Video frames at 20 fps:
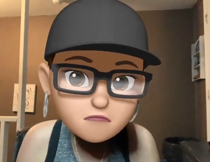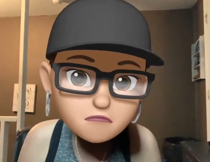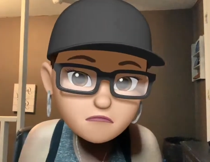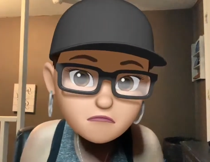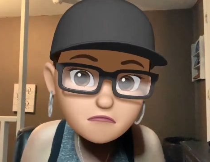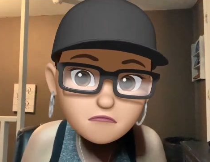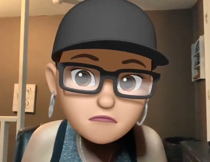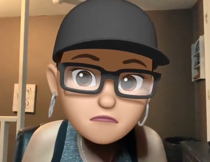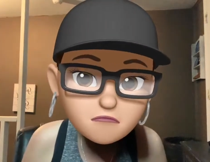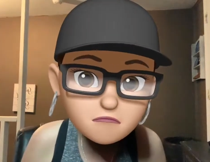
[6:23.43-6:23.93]

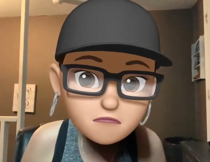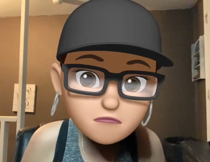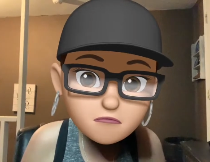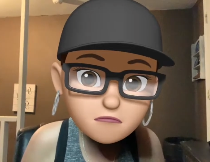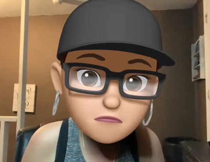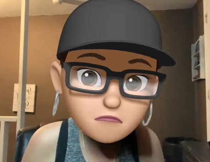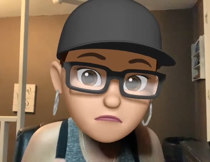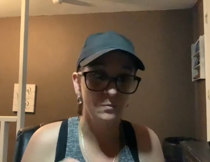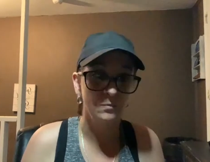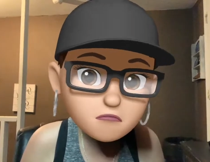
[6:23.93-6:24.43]

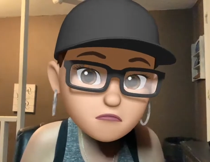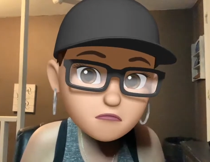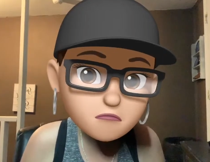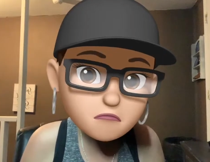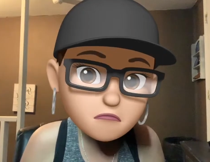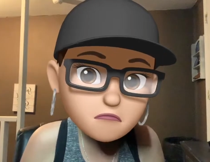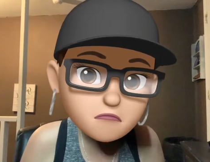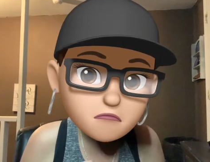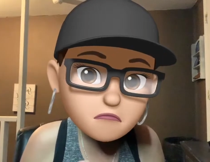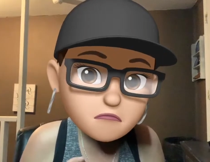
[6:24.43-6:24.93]

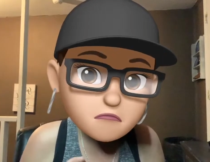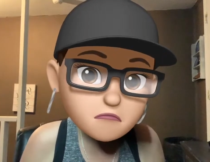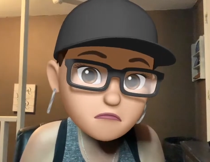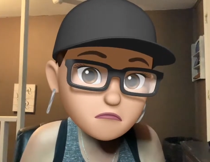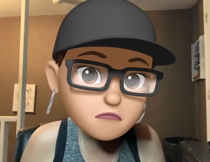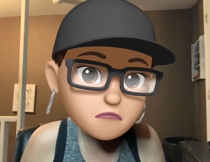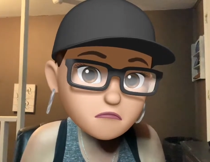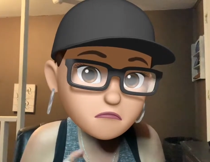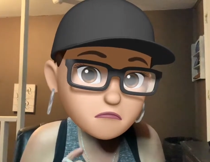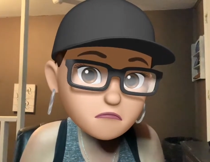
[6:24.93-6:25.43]

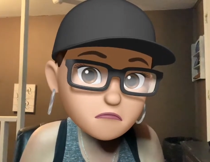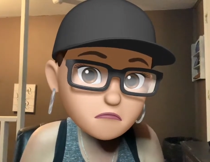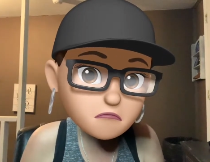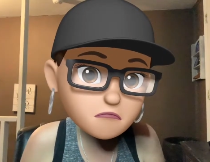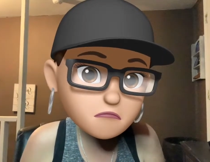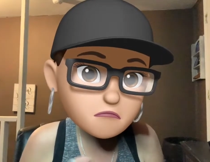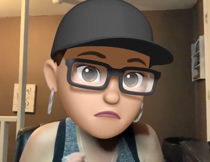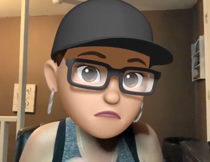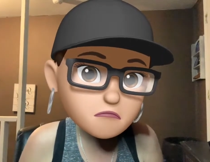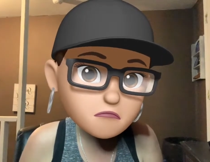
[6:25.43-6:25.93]
Nothing is said.